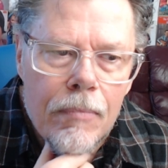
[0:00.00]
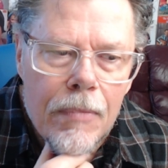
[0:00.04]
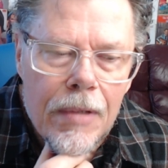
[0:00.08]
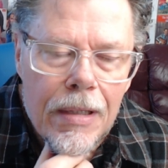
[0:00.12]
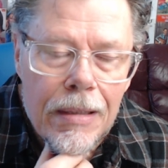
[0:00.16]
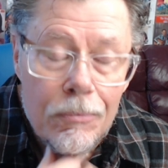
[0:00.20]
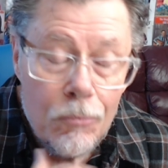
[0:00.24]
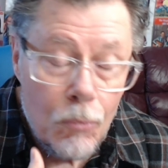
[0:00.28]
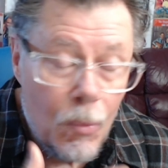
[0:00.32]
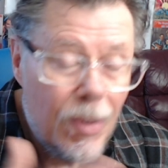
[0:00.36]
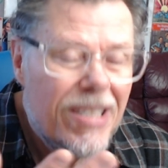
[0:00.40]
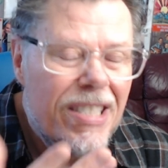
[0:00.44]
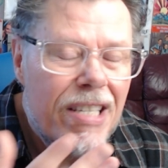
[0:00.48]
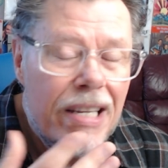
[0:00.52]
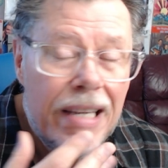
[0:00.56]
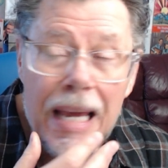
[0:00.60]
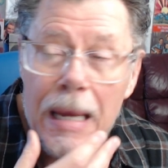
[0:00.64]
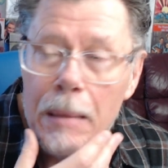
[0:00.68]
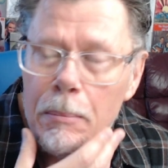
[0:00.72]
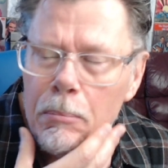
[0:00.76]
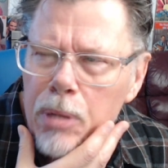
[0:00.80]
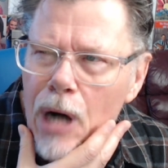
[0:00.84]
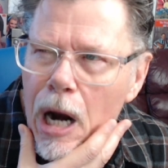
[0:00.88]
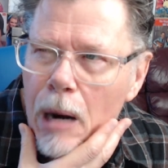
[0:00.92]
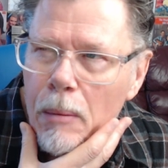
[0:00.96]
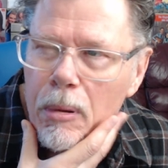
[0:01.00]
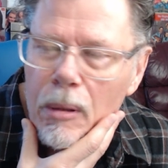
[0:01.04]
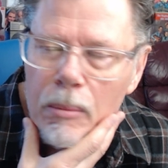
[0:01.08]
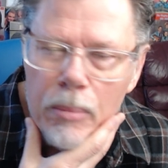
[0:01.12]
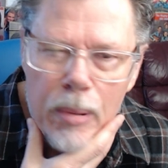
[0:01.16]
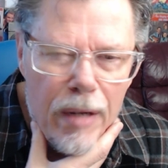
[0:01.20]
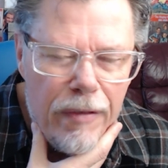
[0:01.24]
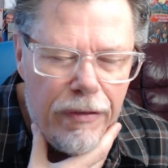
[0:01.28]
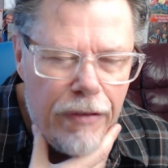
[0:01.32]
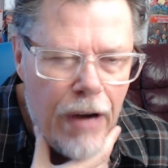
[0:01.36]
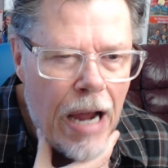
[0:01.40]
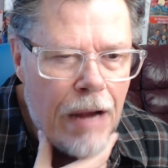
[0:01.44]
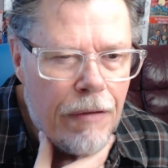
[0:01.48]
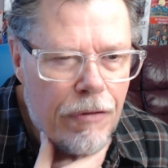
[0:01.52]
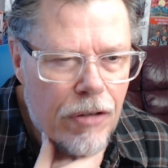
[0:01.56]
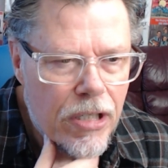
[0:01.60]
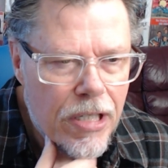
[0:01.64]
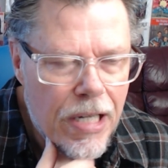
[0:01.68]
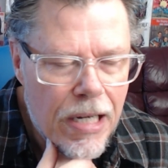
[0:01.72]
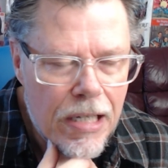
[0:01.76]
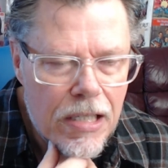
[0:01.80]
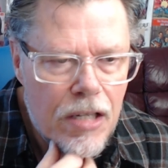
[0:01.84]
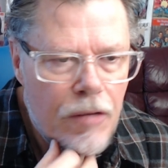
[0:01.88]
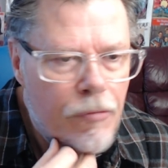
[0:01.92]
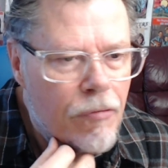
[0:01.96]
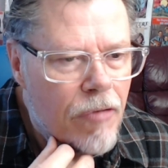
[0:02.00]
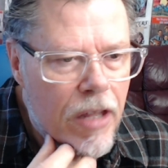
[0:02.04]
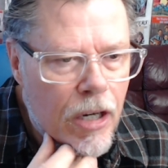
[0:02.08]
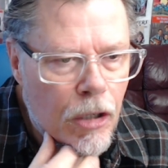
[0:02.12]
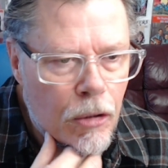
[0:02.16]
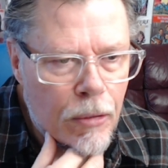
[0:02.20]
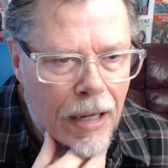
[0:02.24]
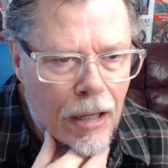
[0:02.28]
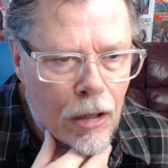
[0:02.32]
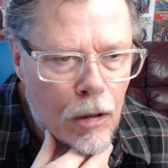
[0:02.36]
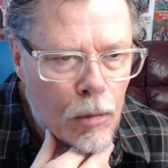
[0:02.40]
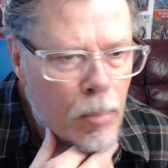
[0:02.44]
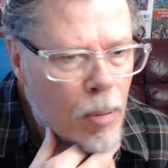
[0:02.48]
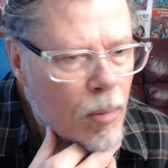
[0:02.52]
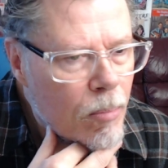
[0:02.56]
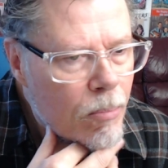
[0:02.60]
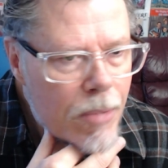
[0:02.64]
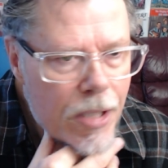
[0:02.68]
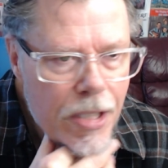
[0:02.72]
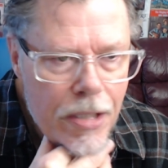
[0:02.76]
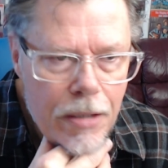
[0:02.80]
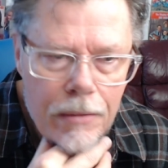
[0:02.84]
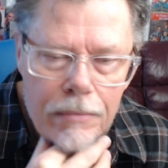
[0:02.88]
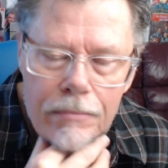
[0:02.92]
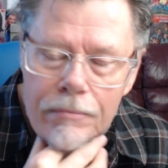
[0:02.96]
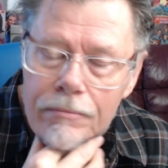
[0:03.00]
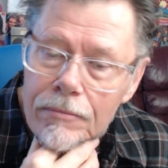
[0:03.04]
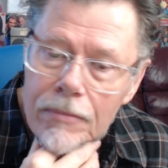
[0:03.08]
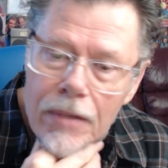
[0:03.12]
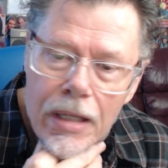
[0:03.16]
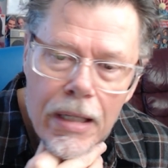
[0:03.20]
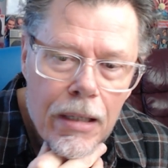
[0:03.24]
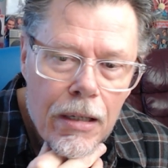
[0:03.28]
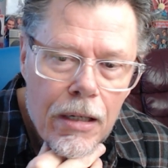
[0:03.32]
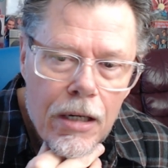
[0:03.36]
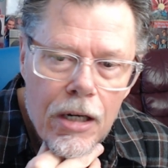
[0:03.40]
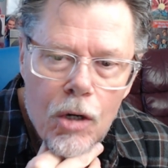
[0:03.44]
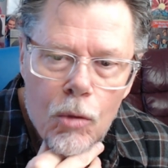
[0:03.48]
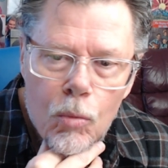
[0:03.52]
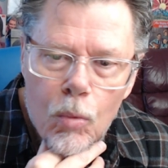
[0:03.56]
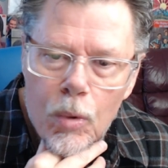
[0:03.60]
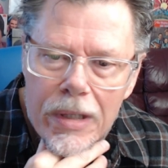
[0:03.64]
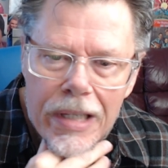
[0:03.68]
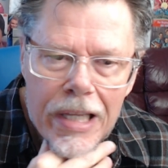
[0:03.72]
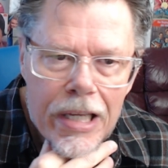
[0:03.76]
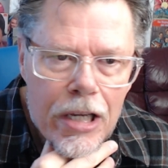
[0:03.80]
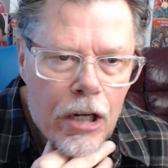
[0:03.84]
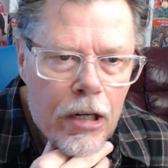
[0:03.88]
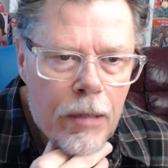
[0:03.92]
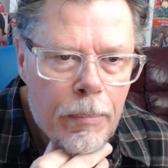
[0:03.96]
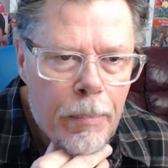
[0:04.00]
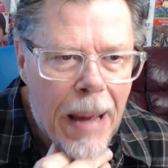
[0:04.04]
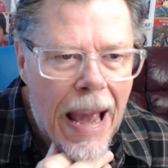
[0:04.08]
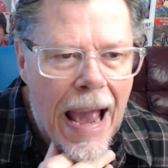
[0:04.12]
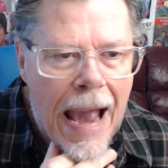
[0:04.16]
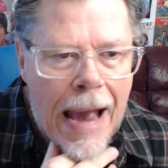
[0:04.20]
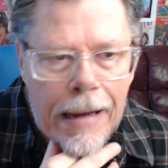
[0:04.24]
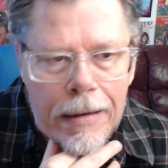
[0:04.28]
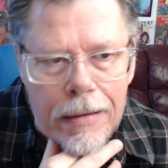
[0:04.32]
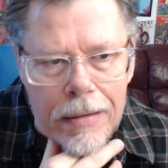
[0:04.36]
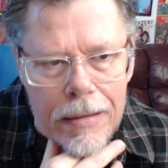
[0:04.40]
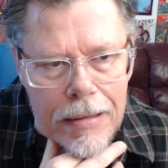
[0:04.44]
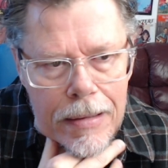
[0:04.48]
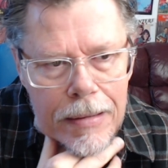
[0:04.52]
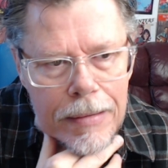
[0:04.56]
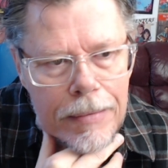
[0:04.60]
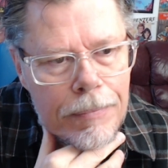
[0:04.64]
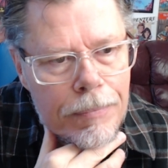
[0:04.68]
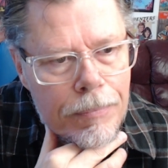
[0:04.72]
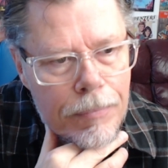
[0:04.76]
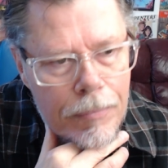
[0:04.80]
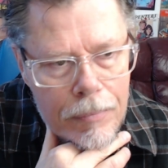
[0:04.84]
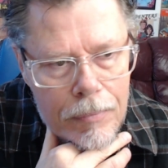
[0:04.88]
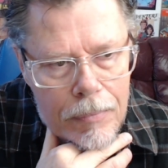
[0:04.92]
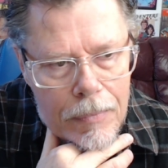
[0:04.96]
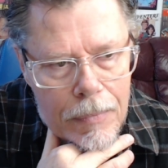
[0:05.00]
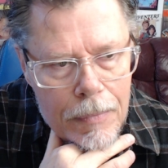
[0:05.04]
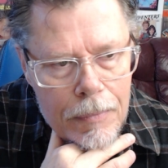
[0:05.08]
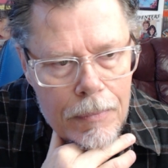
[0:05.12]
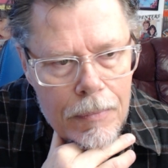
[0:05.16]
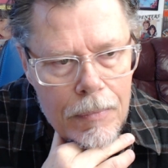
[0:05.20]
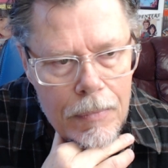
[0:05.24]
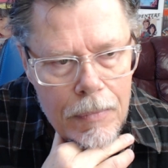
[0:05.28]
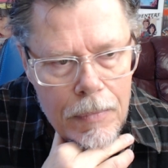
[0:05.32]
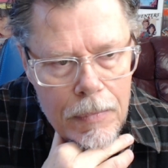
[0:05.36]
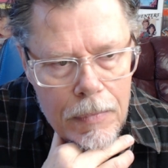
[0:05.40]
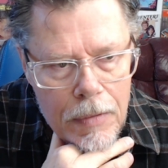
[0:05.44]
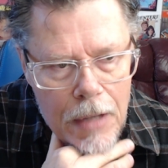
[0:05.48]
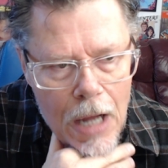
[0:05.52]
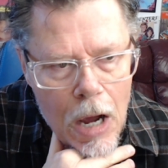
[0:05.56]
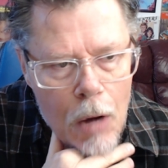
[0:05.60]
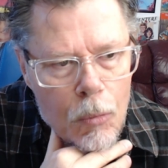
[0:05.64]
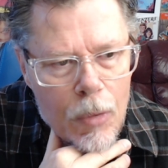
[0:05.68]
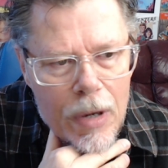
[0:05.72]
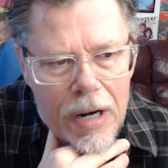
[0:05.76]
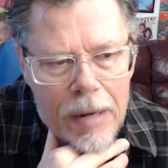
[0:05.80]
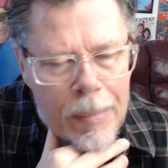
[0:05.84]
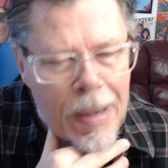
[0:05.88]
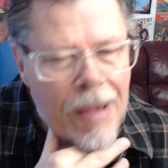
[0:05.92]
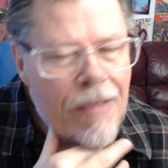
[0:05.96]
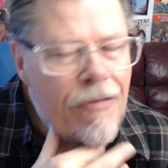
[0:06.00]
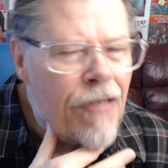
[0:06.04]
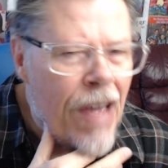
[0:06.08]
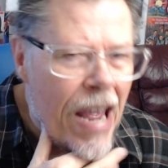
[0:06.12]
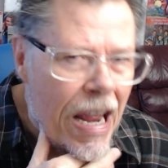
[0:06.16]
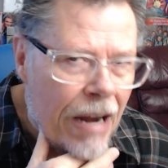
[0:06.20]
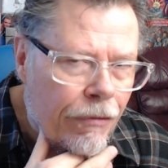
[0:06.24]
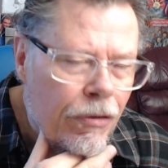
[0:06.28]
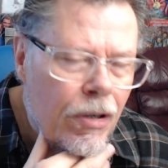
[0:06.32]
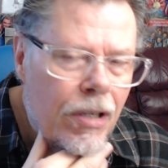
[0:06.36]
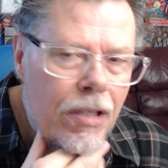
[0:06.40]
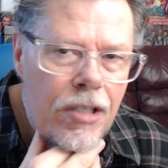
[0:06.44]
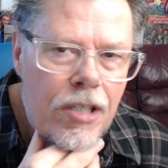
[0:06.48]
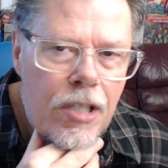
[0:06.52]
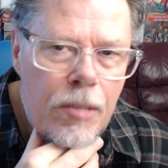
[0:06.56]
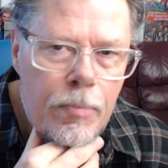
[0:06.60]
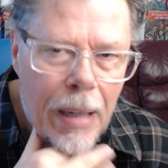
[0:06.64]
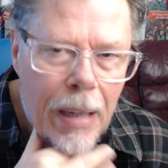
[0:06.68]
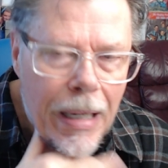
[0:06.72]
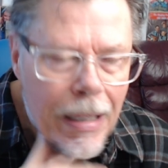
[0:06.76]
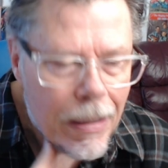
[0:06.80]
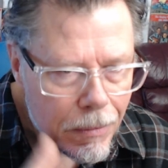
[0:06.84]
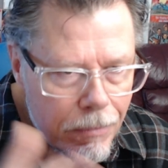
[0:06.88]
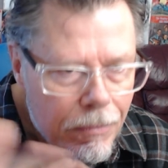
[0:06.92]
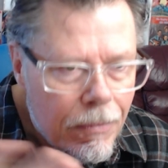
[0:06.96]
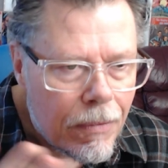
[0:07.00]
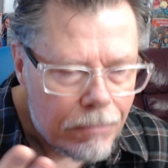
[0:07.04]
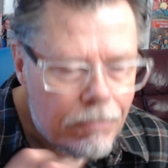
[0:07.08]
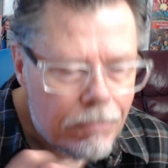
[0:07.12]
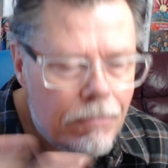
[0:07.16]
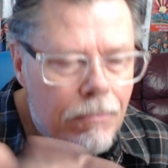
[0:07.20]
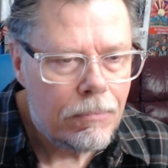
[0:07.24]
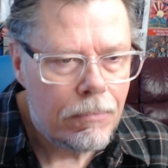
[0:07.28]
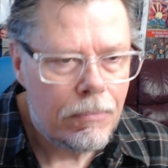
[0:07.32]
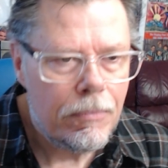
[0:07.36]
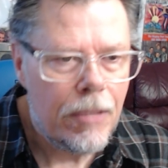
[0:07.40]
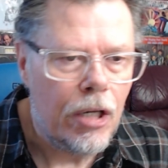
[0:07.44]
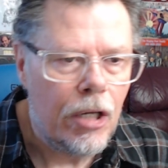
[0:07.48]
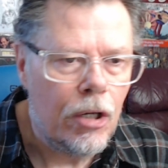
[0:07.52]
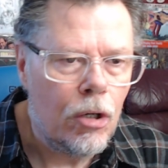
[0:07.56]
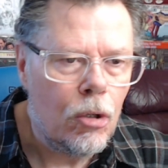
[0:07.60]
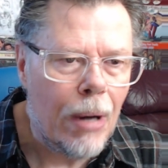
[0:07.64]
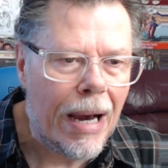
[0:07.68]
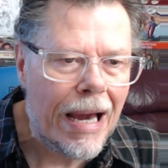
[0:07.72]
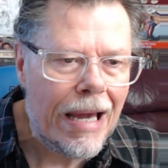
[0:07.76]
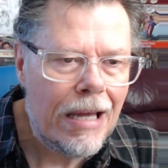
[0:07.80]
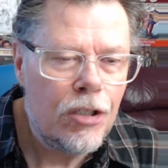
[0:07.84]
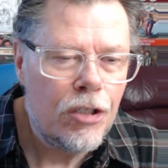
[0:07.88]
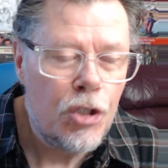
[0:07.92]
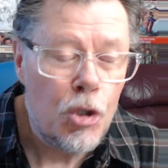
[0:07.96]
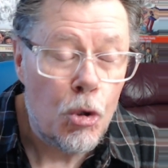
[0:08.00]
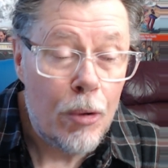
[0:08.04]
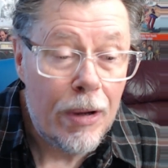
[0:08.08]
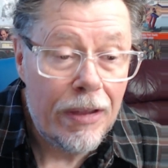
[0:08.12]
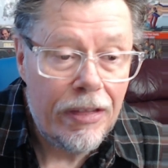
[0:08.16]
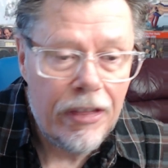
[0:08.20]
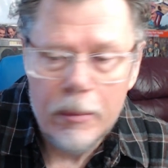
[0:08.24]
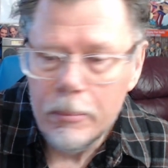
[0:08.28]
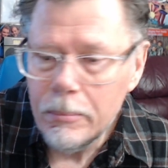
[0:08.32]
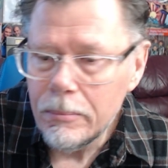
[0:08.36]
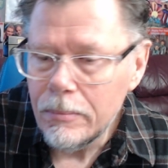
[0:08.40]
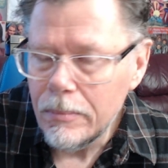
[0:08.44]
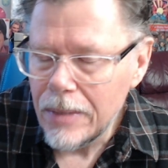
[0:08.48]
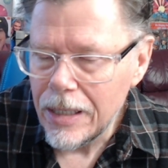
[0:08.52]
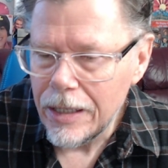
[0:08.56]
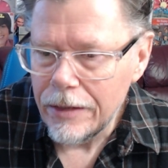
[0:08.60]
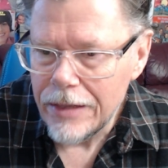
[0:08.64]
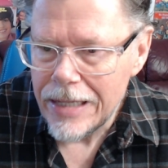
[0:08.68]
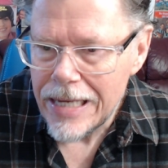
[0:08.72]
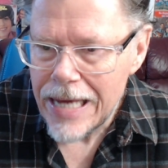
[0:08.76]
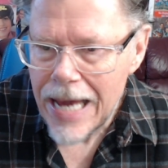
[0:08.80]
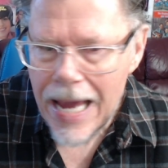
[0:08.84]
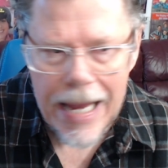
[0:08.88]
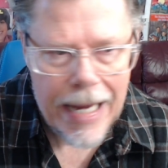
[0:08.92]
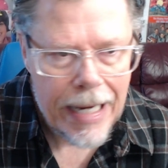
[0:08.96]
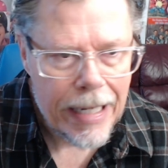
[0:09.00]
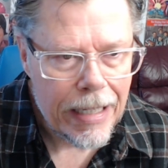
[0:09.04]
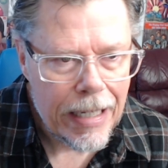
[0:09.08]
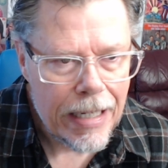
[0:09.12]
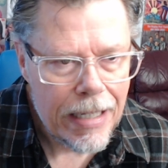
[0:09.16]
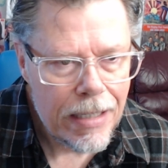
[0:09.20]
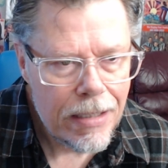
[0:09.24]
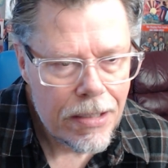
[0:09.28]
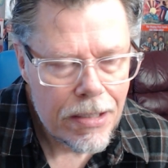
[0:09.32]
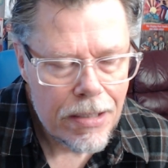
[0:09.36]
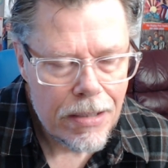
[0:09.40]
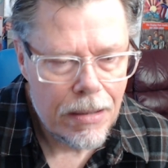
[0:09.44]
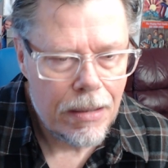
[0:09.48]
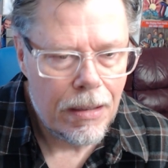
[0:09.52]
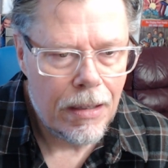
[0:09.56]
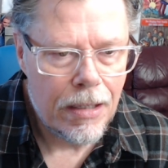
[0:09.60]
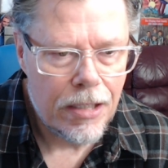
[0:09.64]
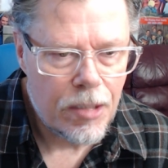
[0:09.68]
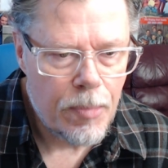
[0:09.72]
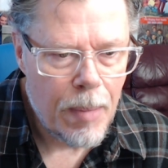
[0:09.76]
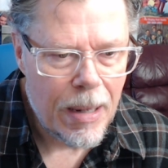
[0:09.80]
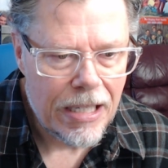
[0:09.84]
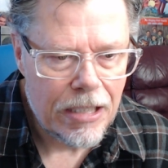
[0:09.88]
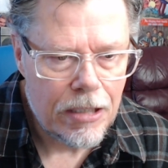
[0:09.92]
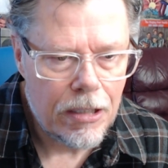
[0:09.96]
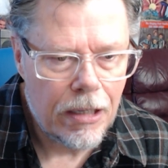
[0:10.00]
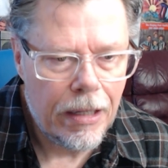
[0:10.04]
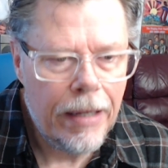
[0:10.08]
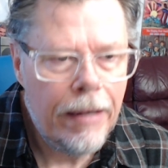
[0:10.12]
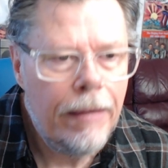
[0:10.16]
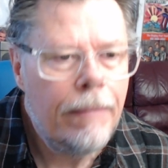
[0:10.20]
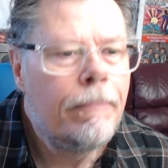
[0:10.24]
once again, probably 5 or 6 of their albums. Really good band. Not one of my favorites, but, I enjoyed them in the 80s, especially.